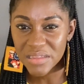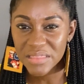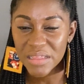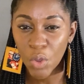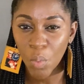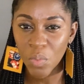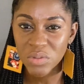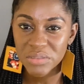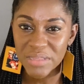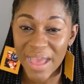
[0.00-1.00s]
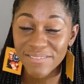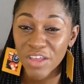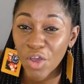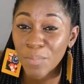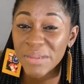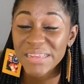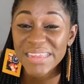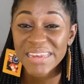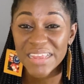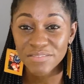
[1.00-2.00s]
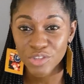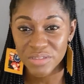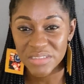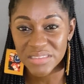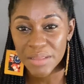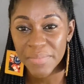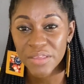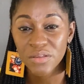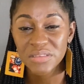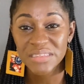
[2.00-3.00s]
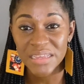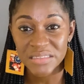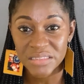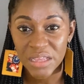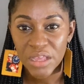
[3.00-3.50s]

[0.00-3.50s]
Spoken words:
and the hormones haven't completely left your system and you test,